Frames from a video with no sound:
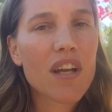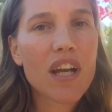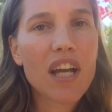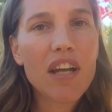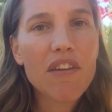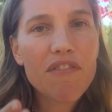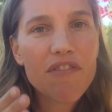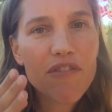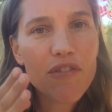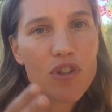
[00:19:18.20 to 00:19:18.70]

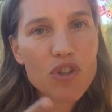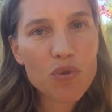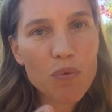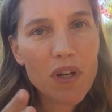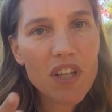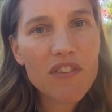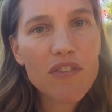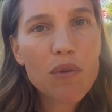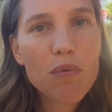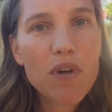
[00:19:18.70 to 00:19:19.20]
if for
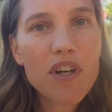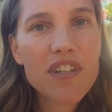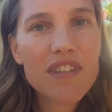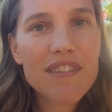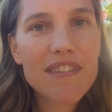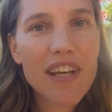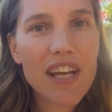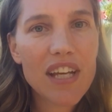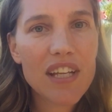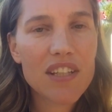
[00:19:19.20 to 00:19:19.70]

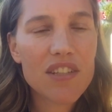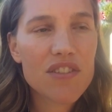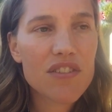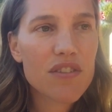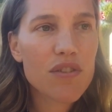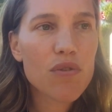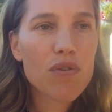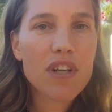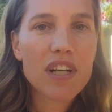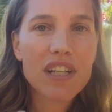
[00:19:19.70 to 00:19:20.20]
21
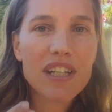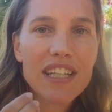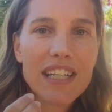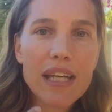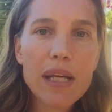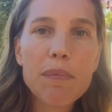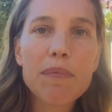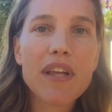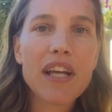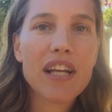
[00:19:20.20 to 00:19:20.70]
days you can
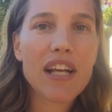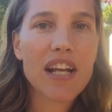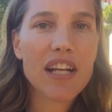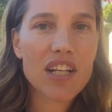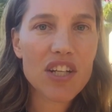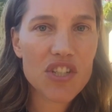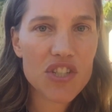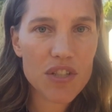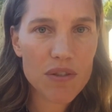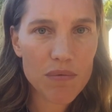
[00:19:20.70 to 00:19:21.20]
keep that
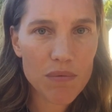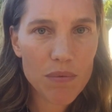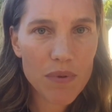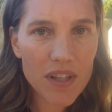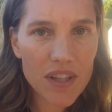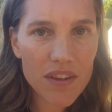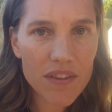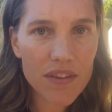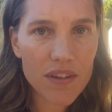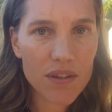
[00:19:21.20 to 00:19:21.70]
energy
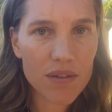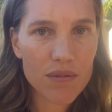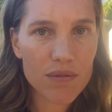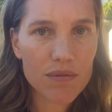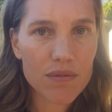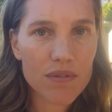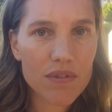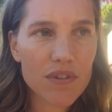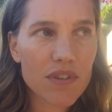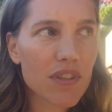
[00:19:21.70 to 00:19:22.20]
with you,
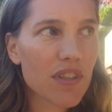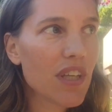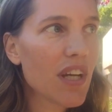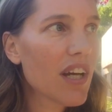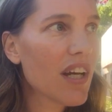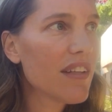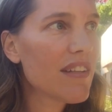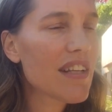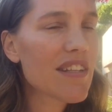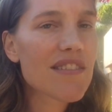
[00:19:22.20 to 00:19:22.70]

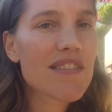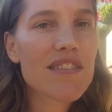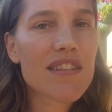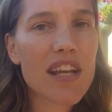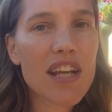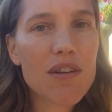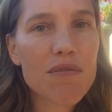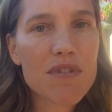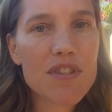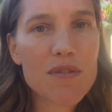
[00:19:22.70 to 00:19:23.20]
yeah, that
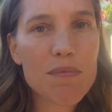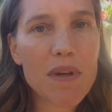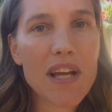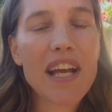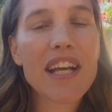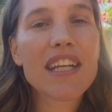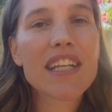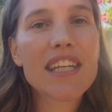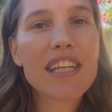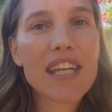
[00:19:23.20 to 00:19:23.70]
sacred space,
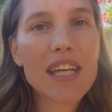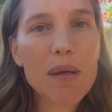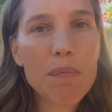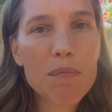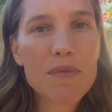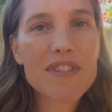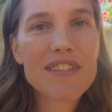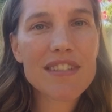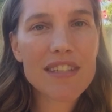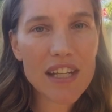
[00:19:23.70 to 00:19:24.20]
and keep
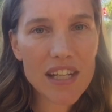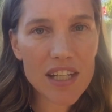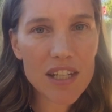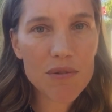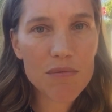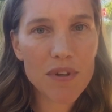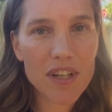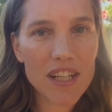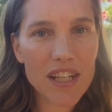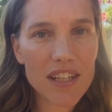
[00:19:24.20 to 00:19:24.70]

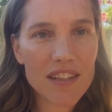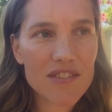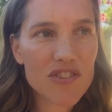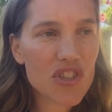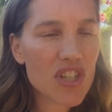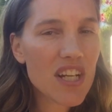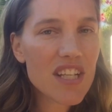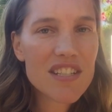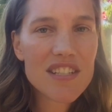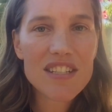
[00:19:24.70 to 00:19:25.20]
sitting with it,
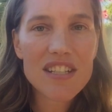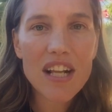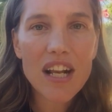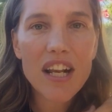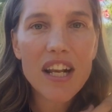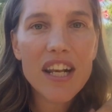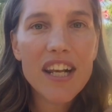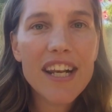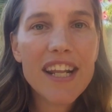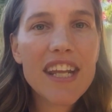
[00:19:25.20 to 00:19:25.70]

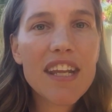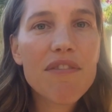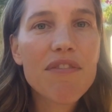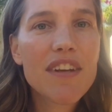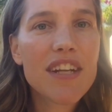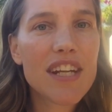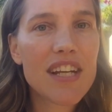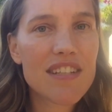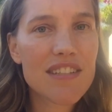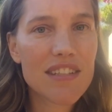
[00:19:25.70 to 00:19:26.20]
just leave
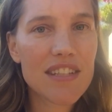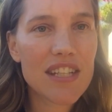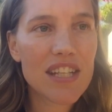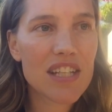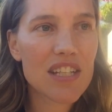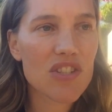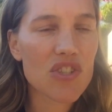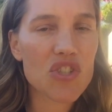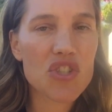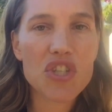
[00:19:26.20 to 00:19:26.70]
it as it
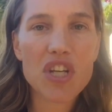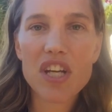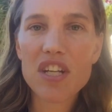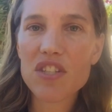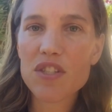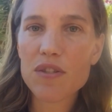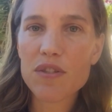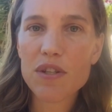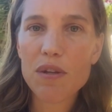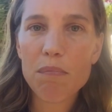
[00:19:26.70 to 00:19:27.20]
is,
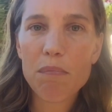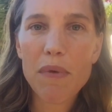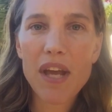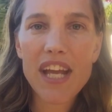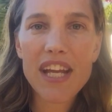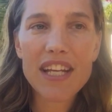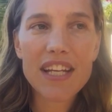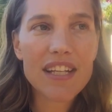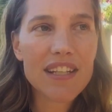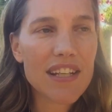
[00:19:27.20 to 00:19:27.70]
just
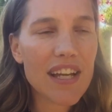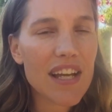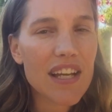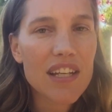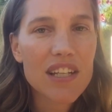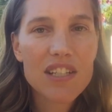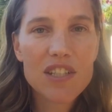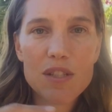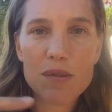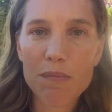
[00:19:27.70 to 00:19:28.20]
make it
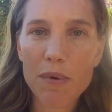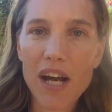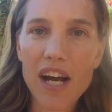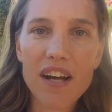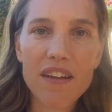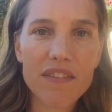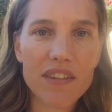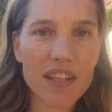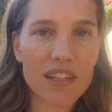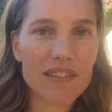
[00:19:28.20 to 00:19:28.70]
and
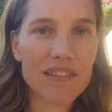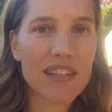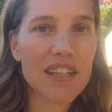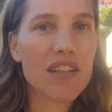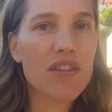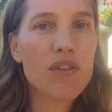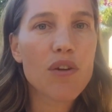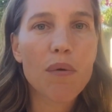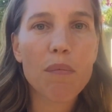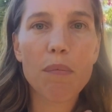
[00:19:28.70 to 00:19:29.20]
expand it
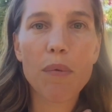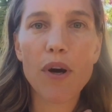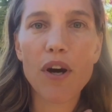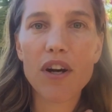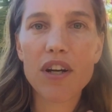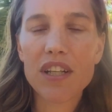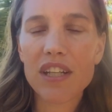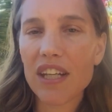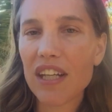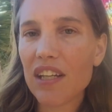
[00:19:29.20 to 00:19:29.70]
in your
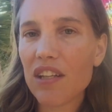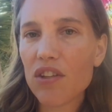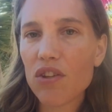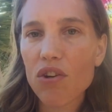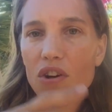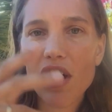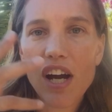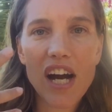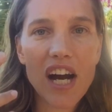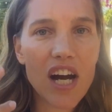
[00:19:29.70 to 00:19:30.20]
body, in
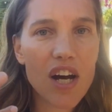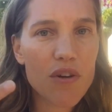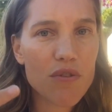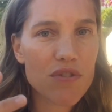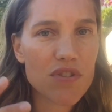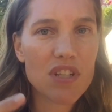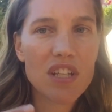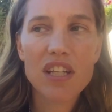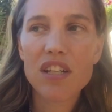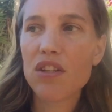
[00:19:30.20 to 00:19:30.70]
your
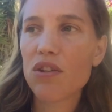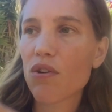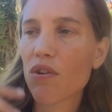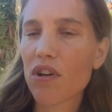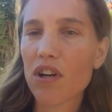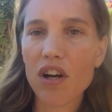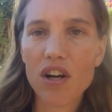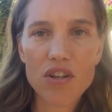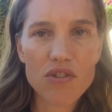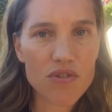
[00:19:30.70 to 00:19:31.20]
house, in your
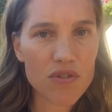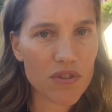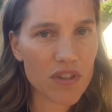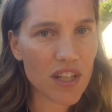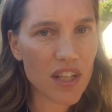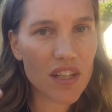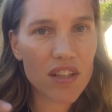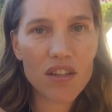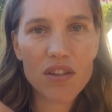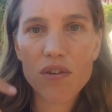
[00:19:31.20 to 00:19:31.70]

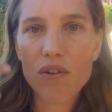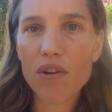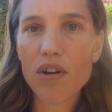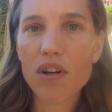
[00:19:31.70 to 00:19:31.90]
country, in